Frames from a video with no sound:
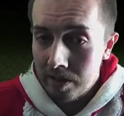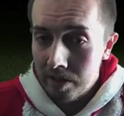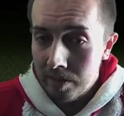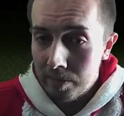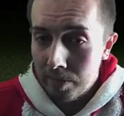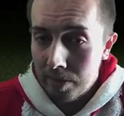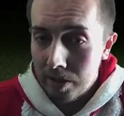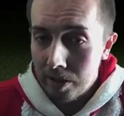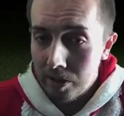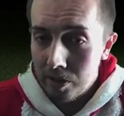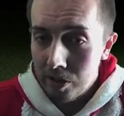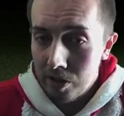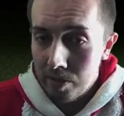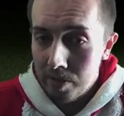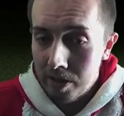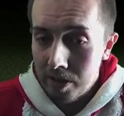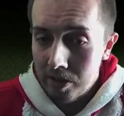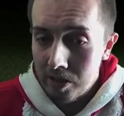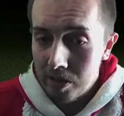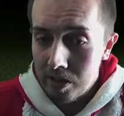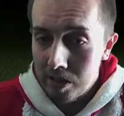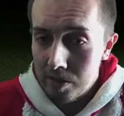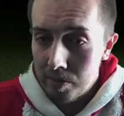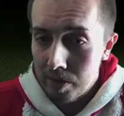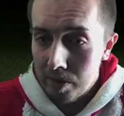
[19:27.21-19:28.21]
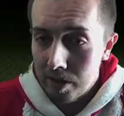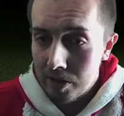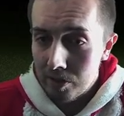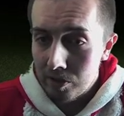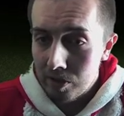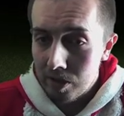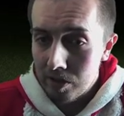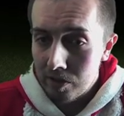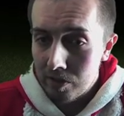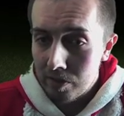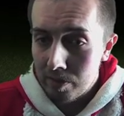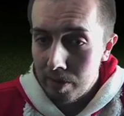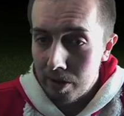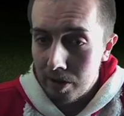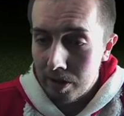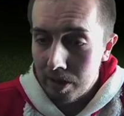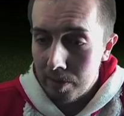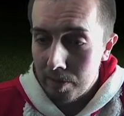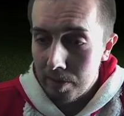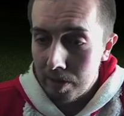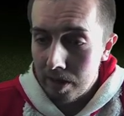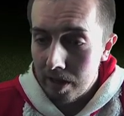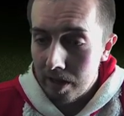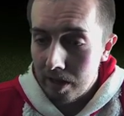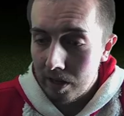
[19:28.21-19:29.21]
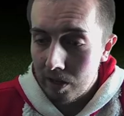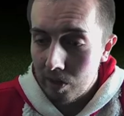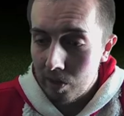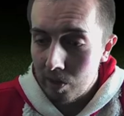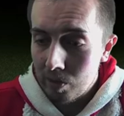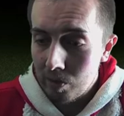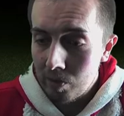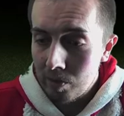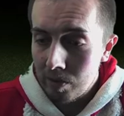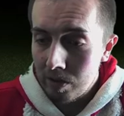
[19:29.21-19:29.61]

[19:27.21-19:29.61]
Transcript: Play 2 matches by a transfer market player. Cool.